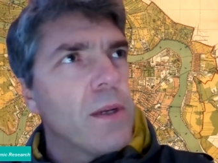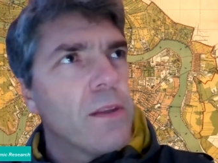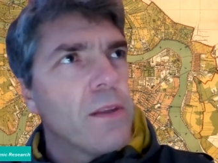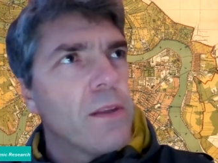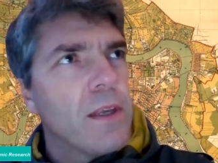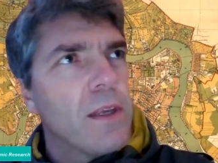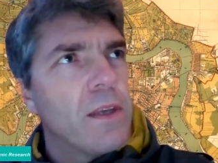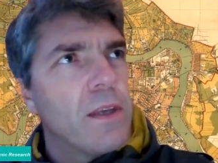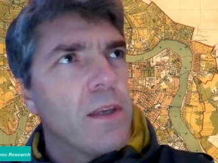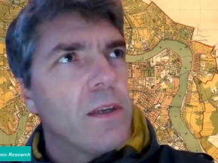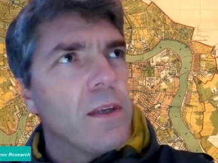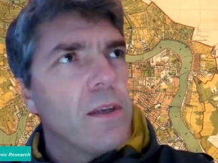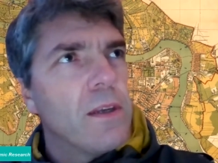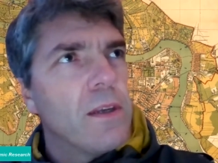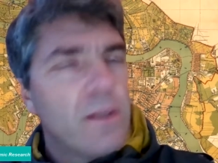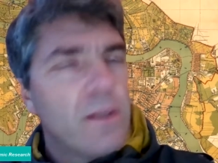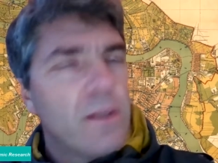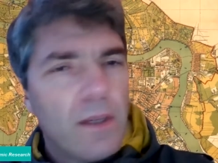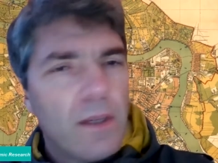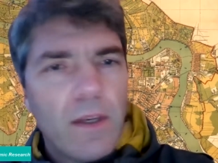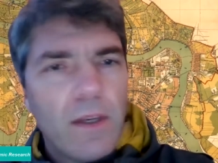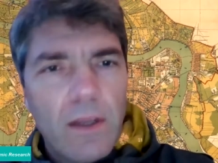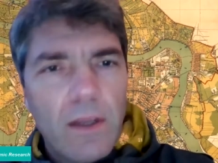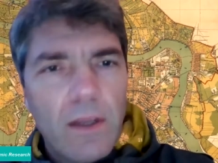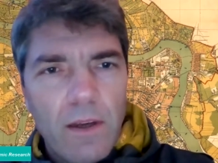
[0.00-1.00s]
they
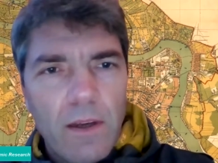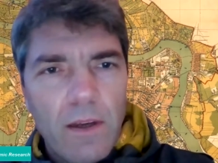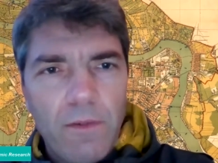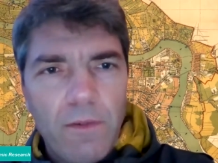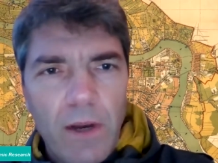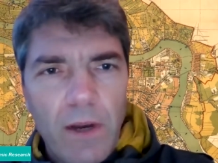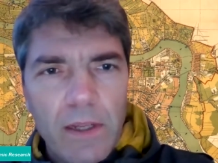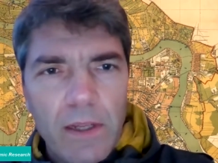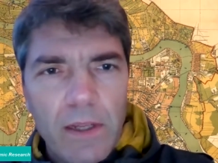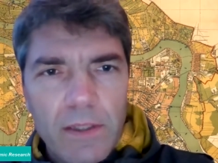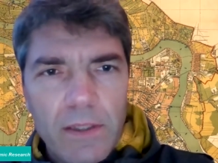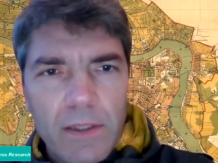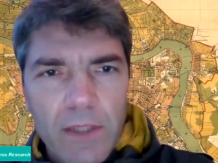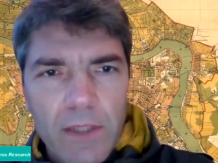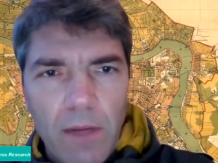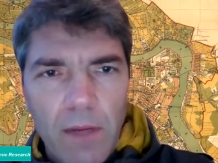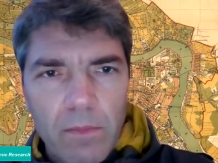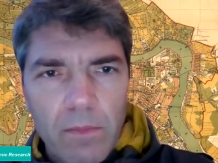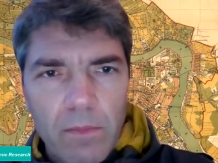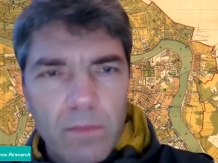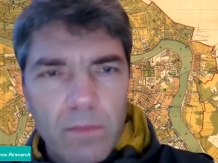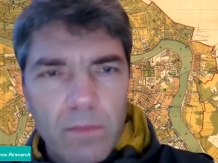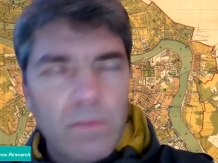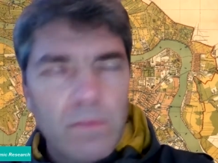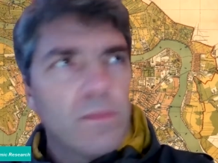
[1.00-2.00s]
find
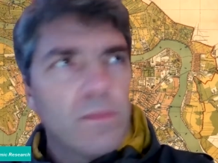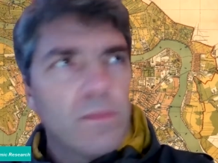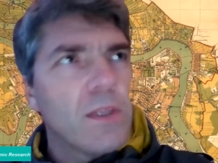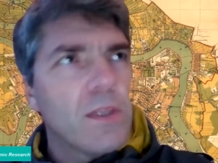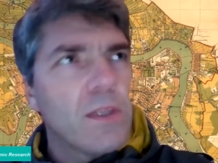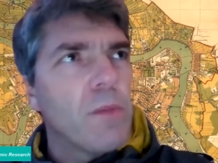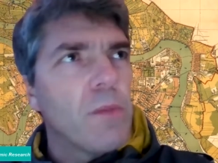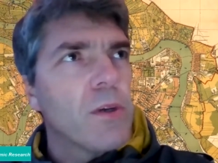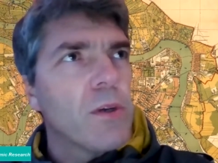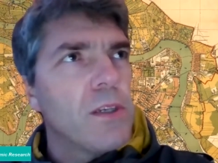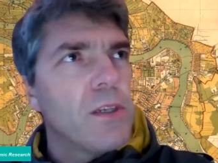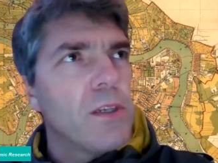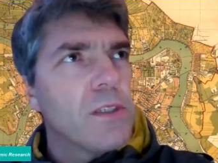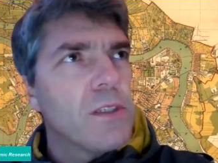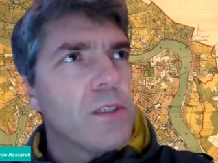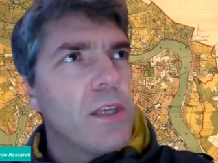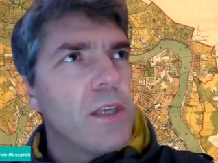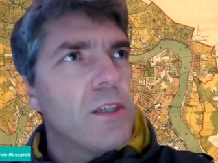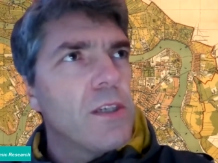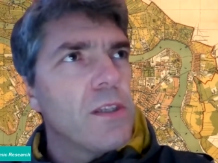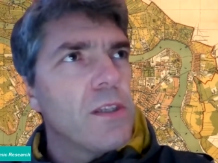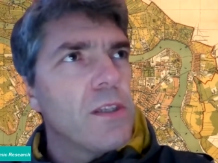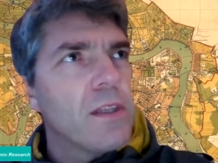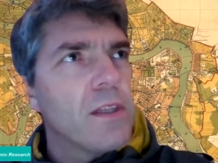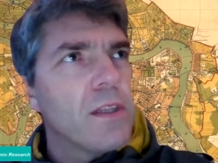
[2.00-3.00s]
some
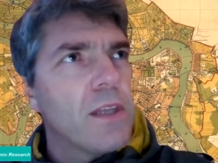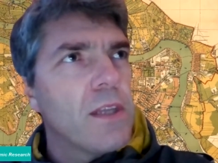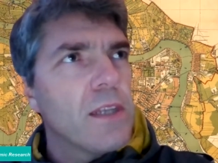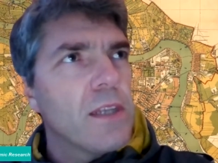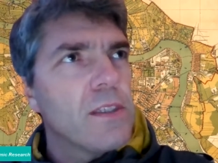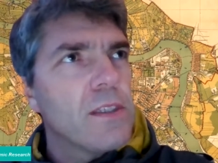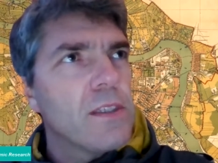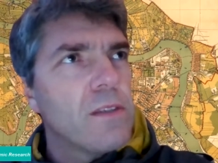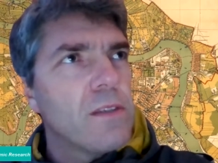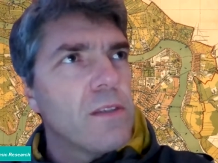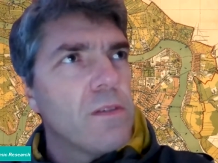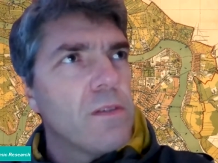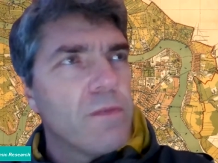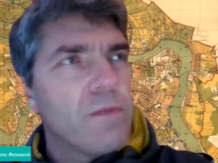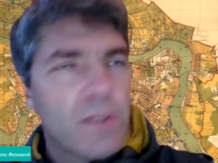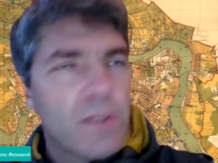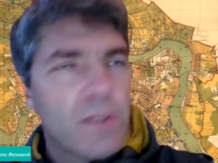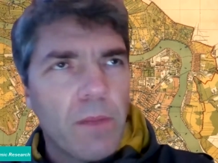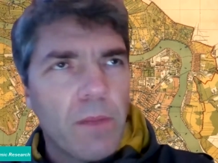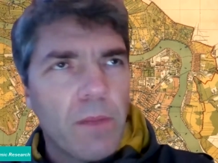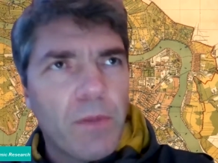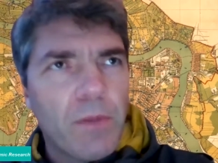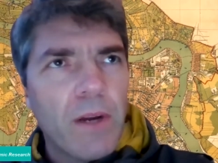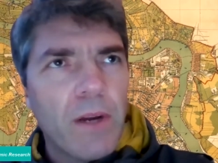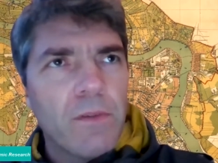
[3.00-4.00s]
organization that does it,
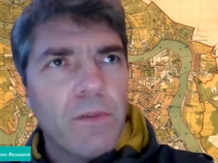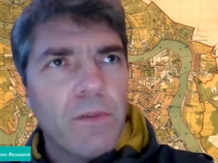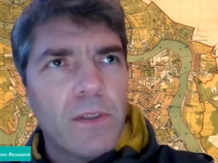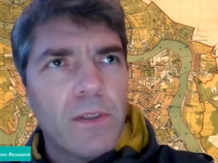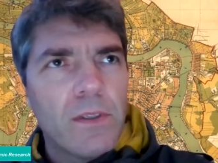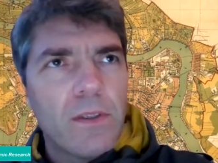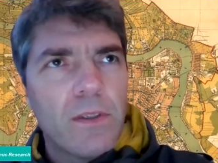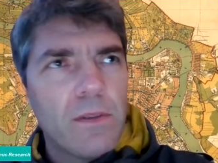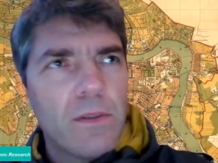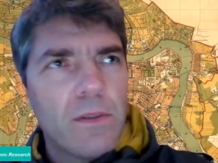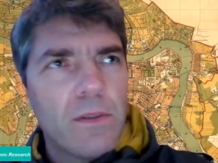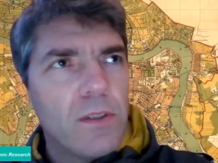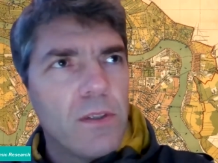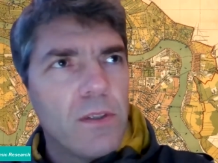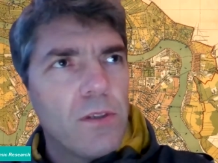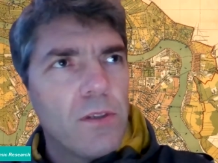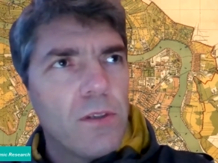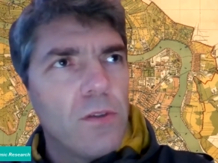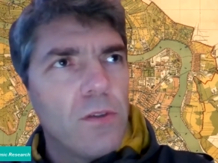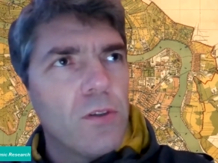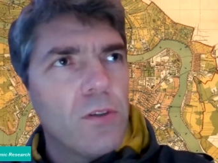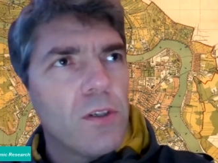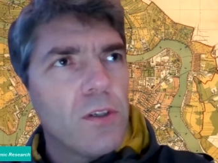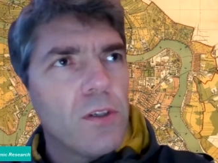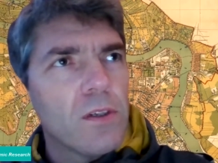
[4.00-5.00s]
some private
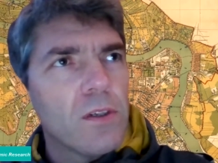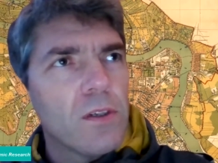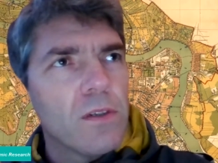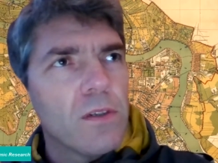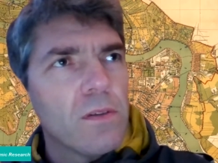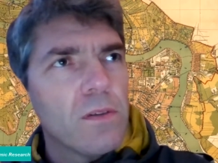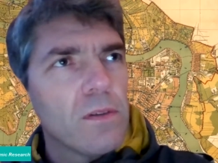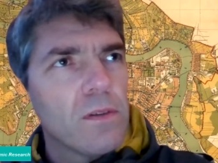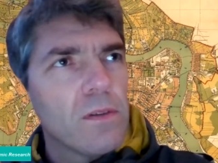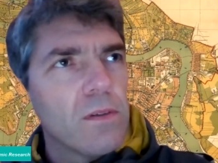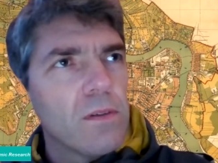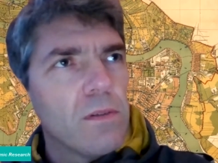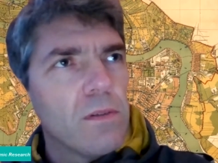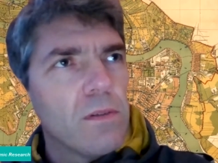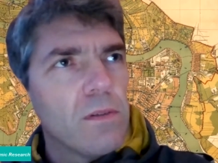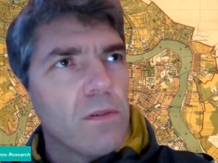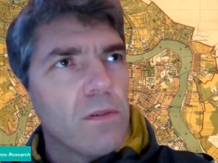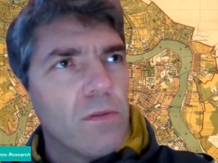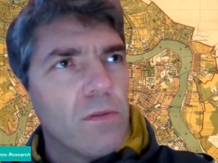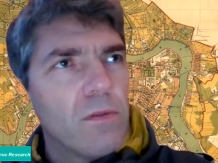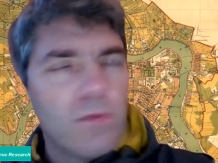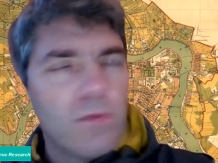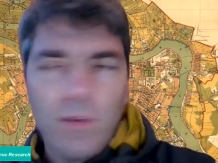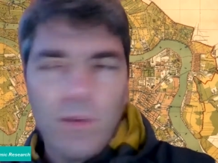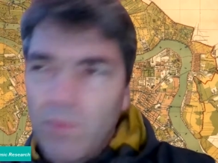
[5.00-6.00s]
institution
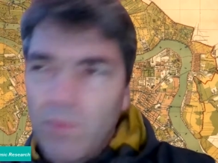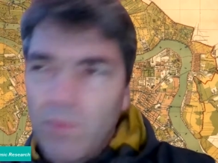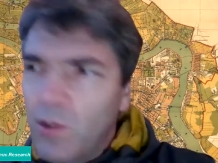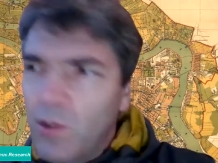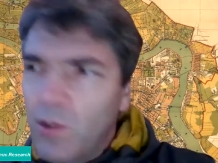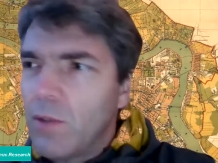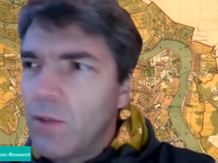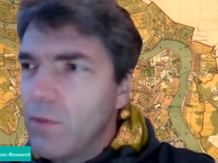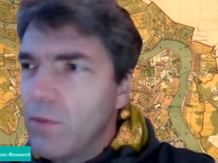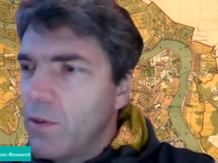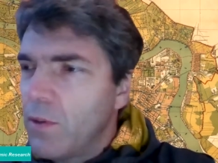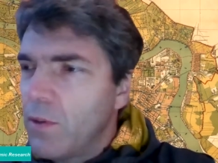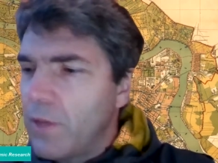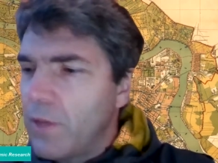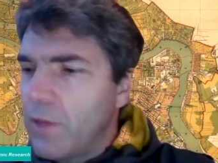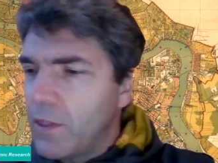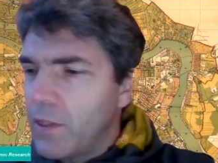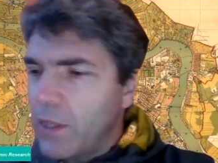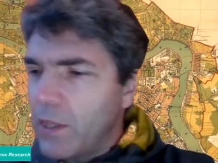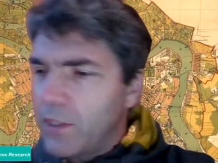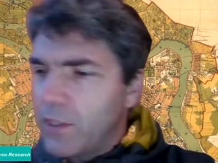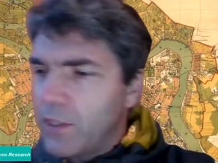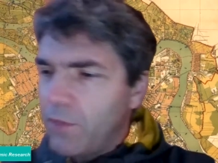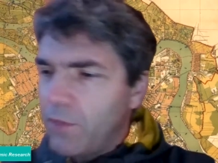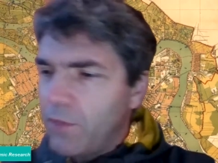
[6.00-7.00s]
that
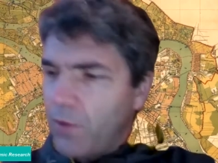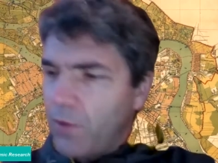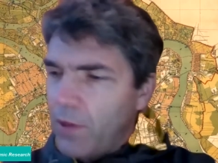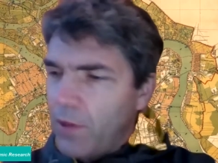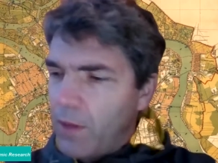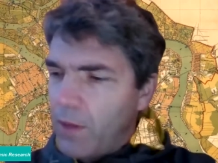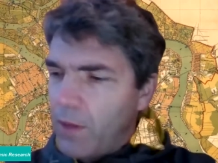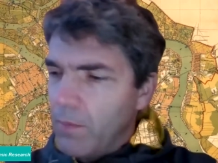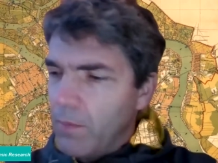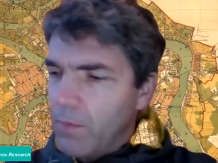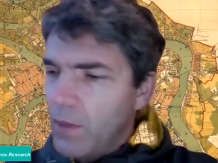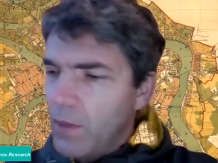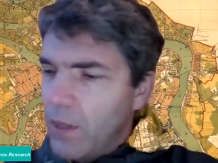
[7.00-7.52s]
does it for them.